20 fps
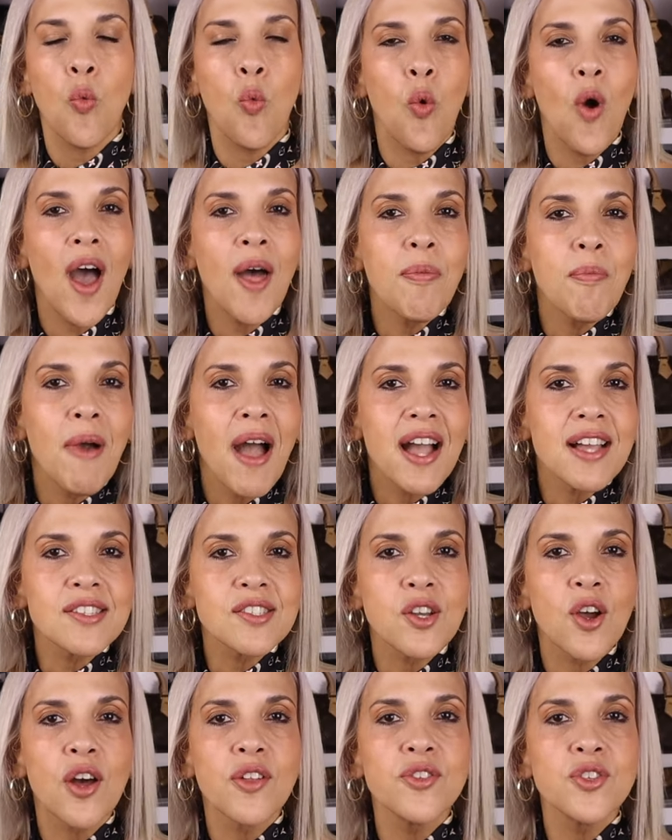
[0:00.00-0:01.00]
What
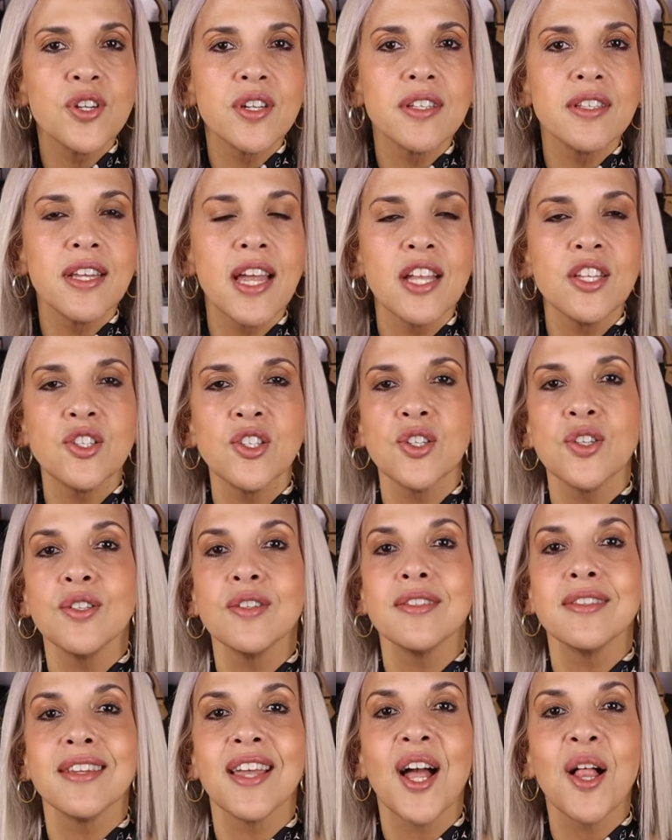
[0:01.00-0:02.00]
bags got your
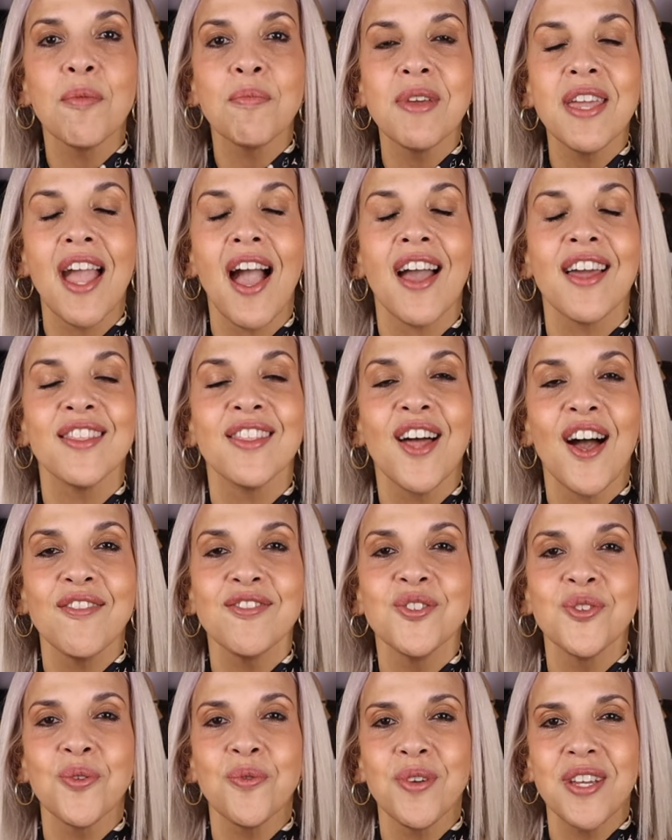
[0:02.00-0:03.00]
attention? Tell me. I
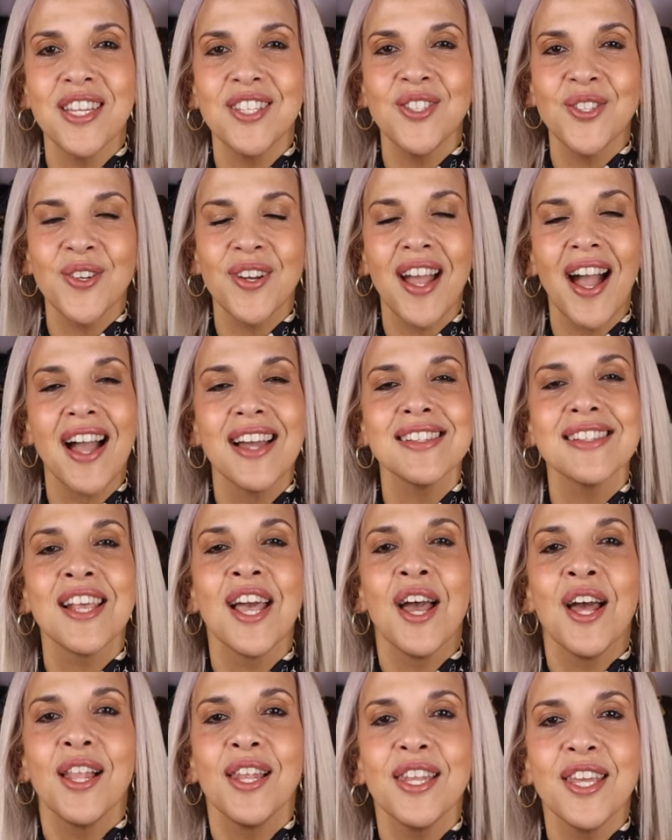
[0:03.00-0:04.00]
love to read you guys.
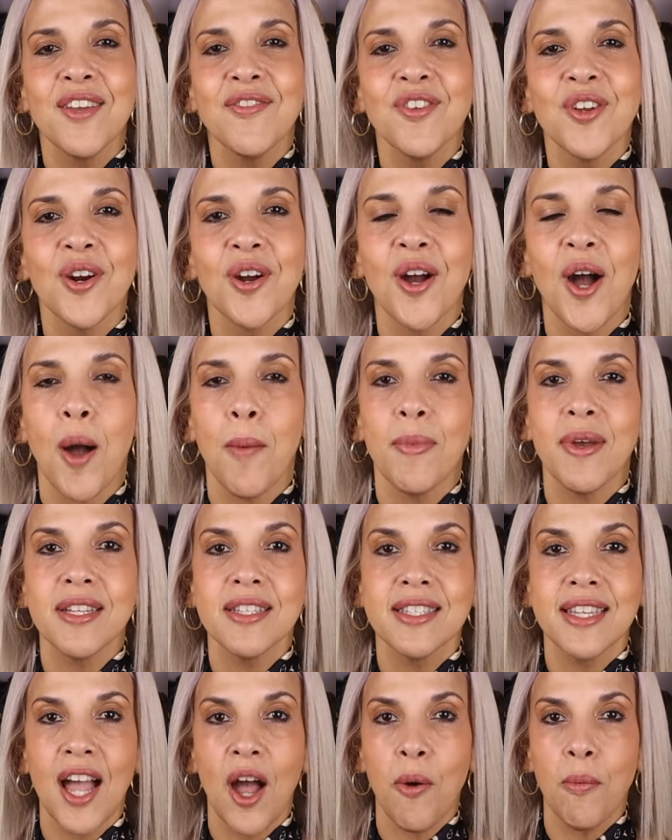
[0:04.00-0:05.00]
Leave your
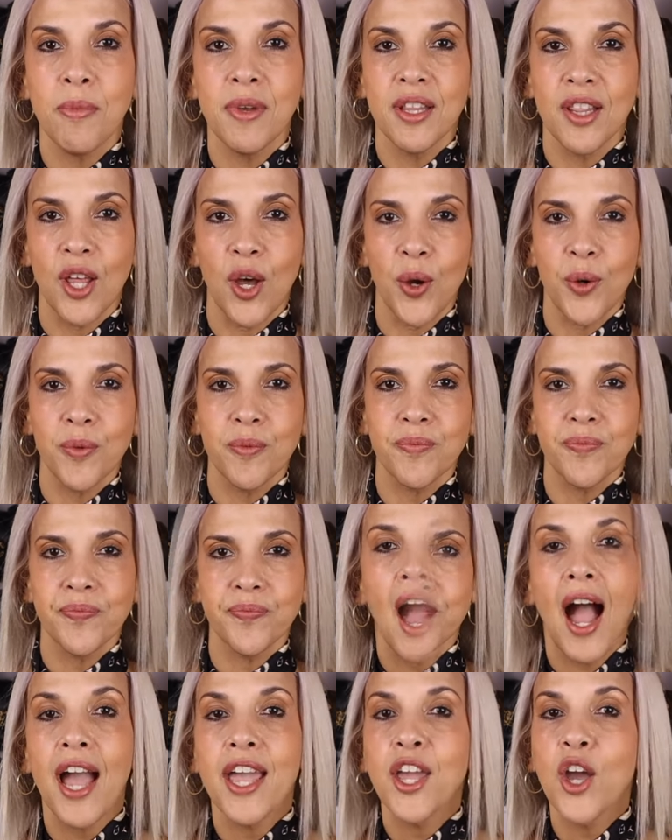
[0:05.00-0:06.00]
comment down below.
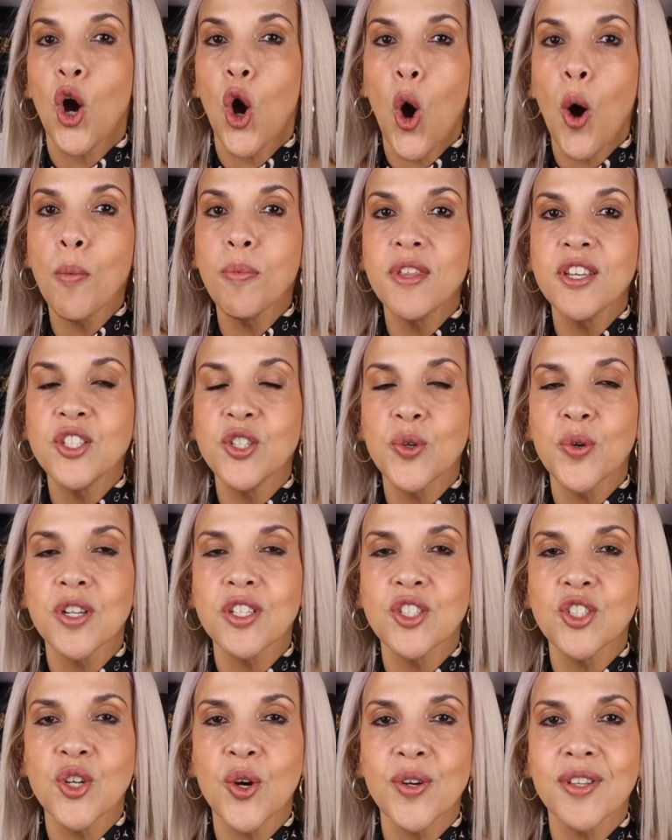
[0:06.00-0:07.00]
I hope that you
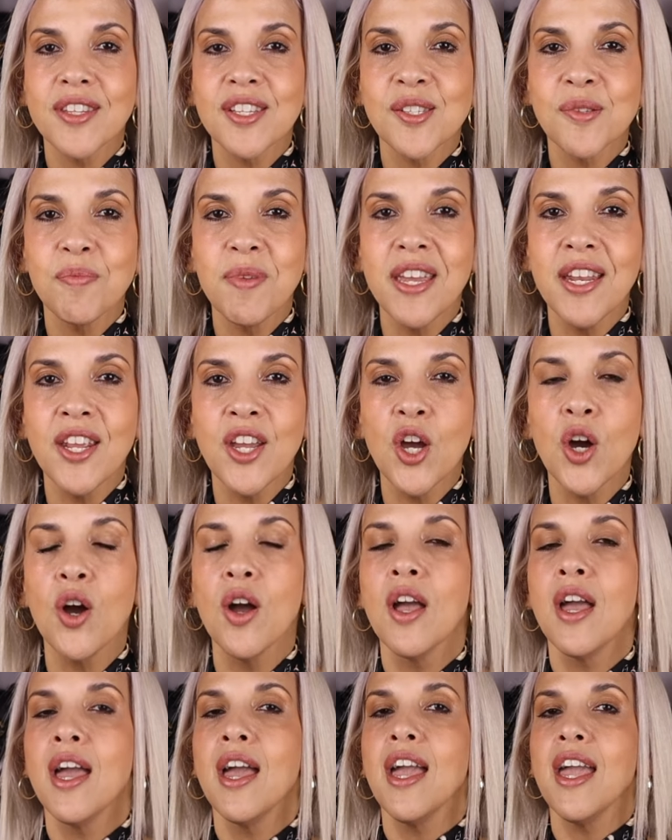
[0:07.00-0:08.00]
enjoyed this
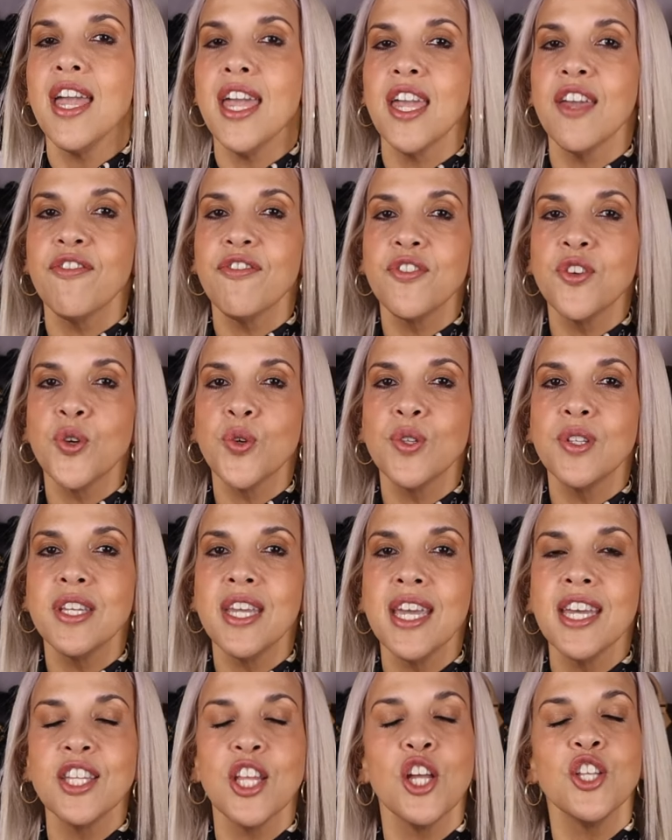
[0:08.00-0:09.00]
video. If you
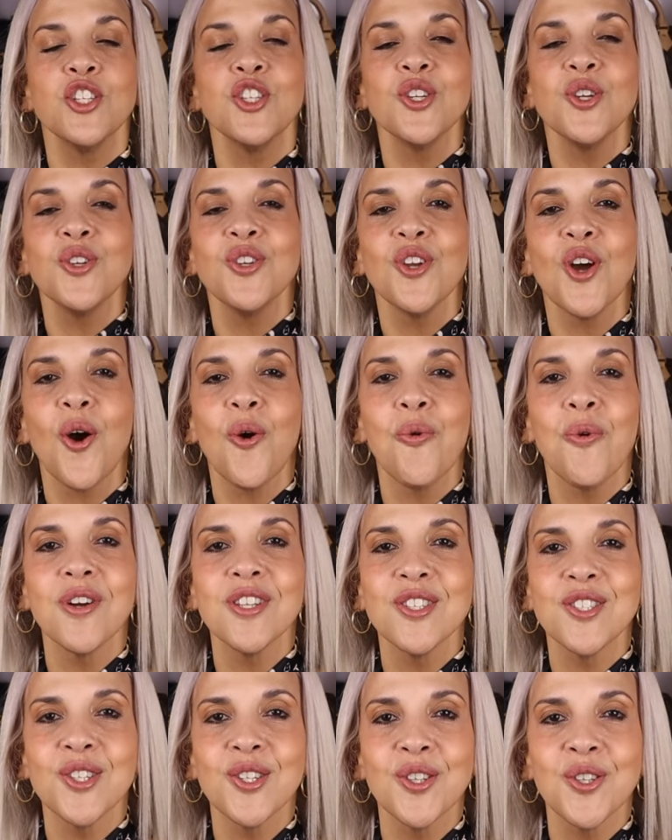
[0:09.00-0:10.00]
did, you know
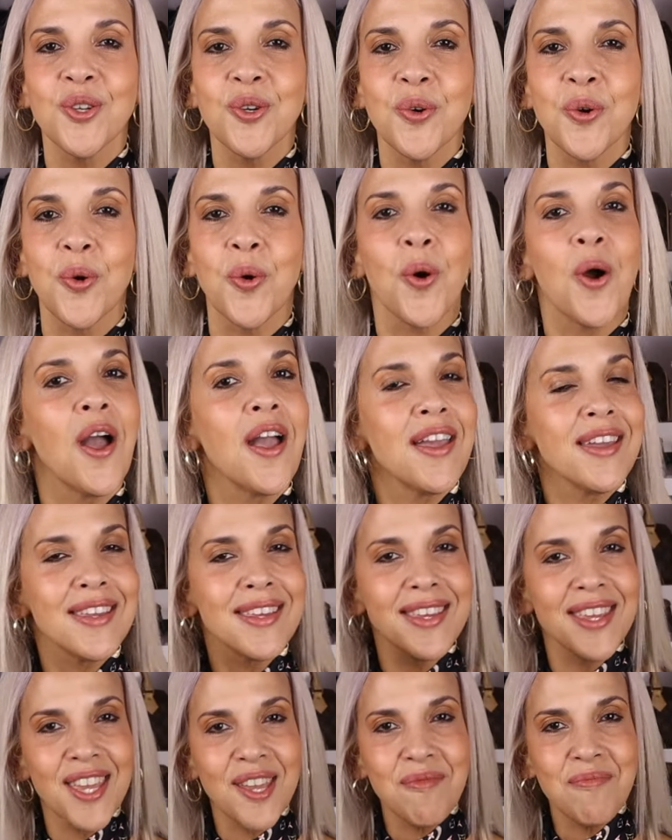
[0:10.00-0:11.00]
what to do.
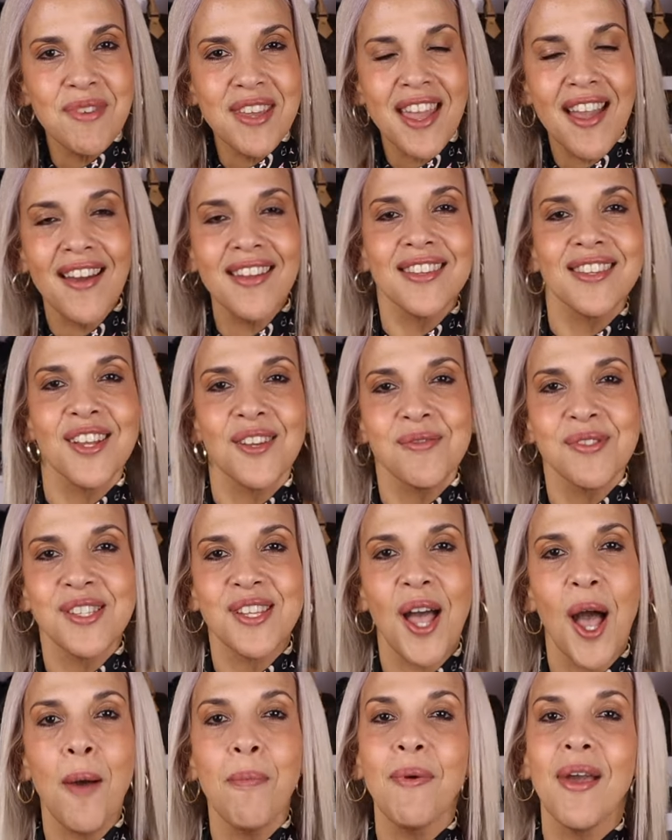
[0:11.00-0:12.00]
Give me a
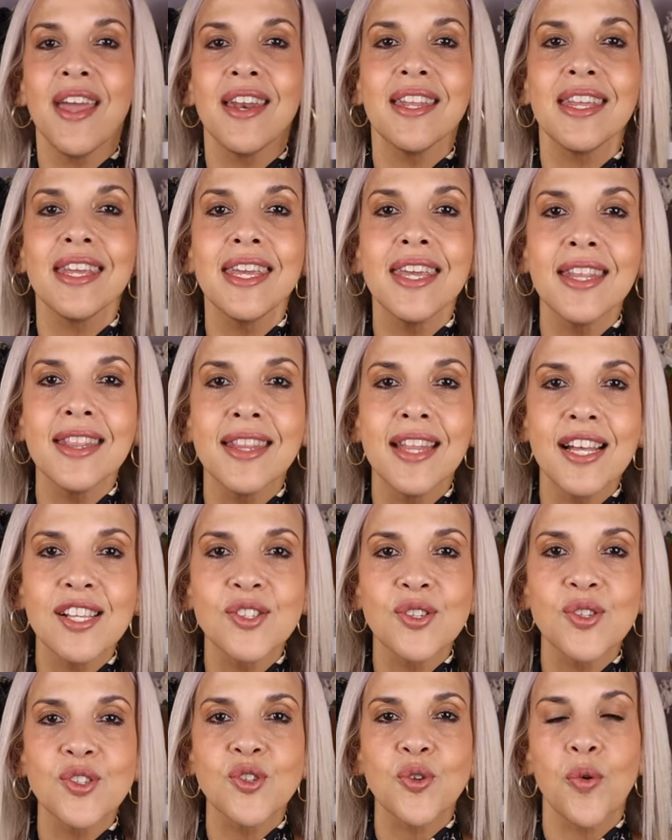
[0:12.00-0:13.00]
thumbs up and hit that
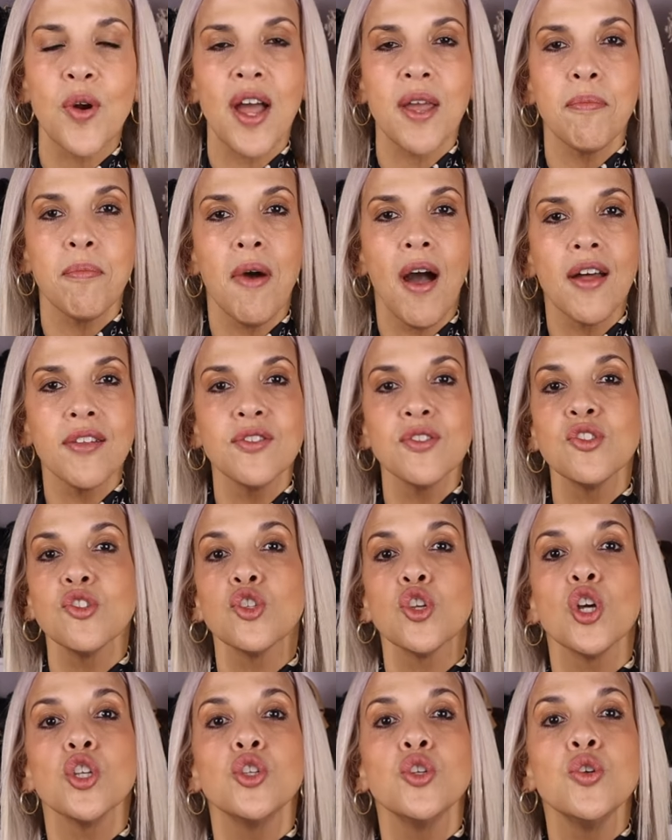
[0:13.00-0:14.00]
subscribe button
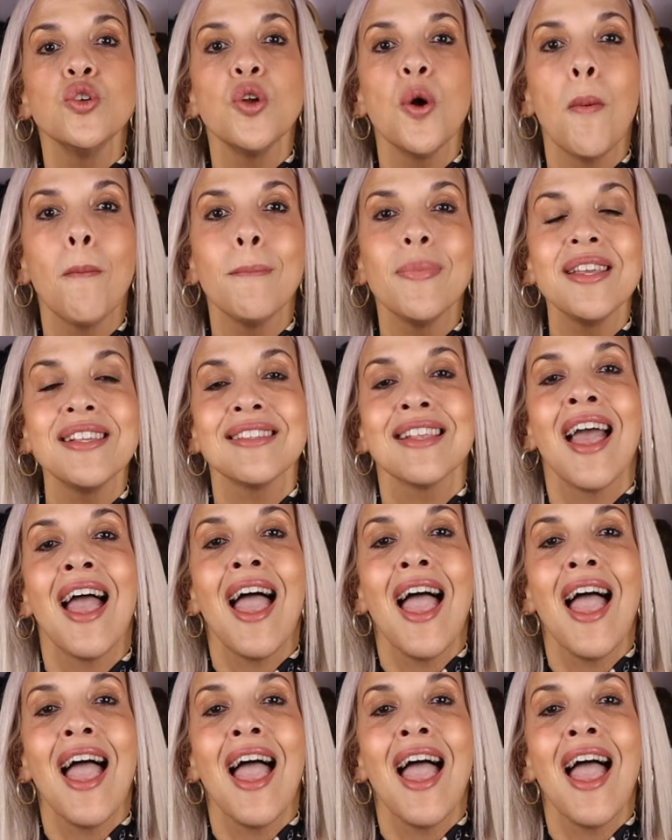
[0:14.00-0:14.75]
so you don't miss